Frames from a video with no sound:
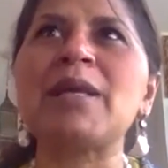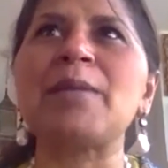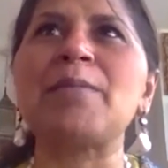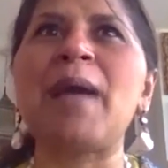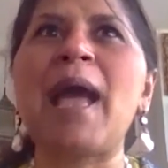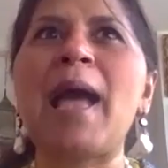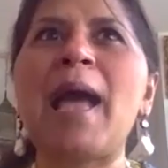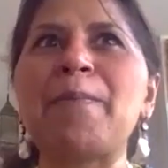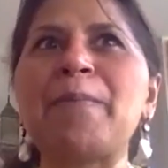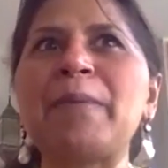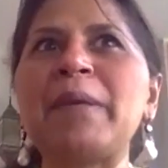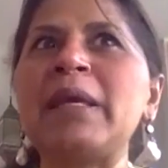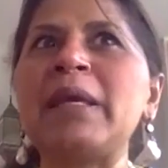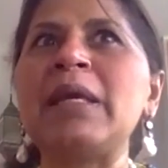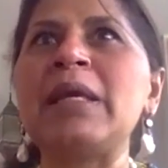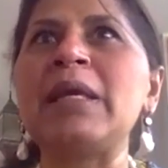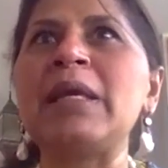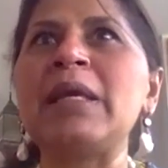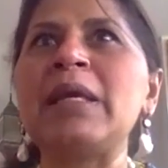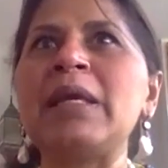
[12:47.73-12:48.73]
I'm
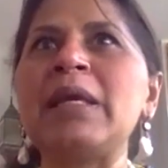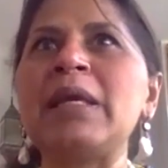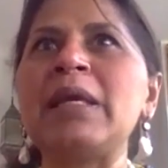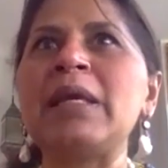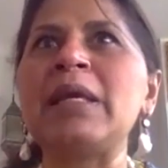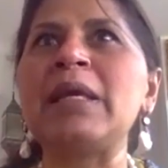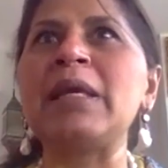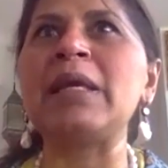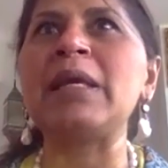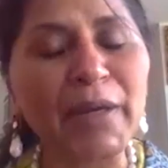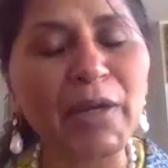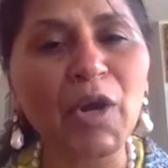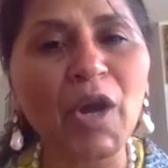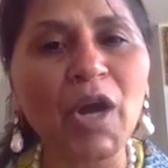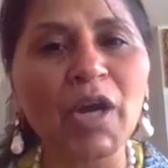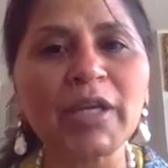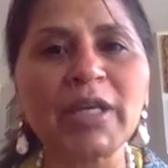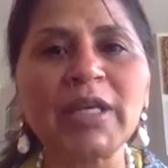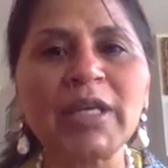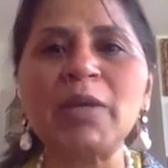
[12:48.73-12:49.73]
happy with our
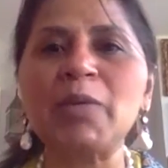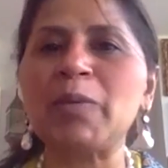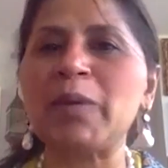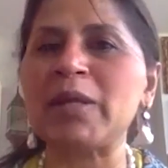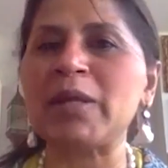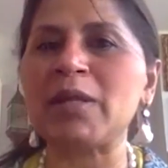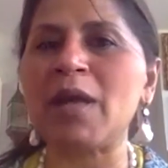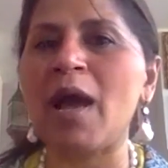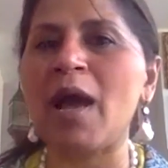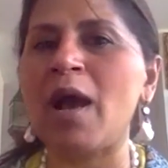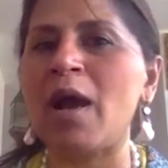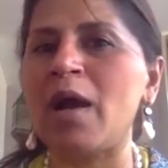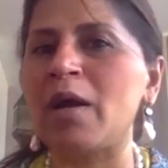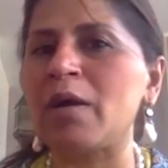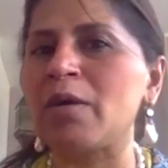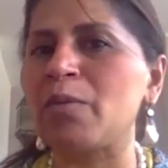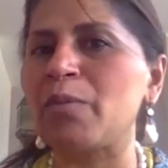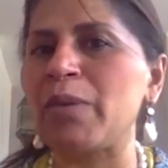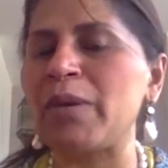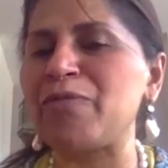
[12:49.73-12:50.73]
pedagogy, with
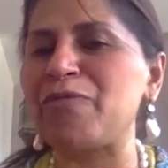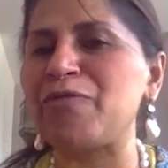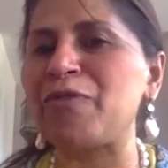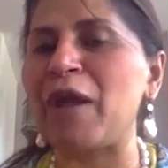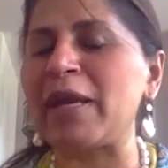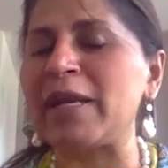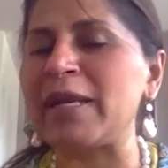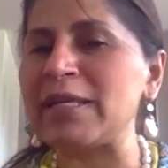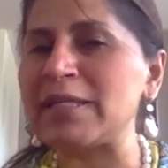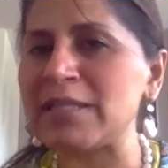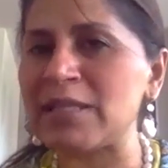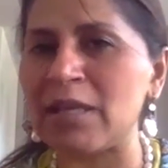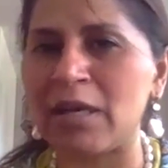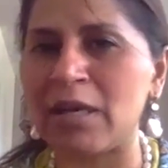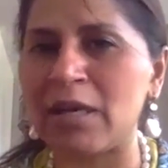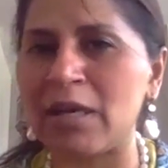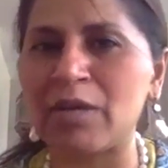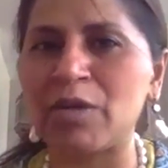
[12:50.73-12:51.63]
our we finance, uh,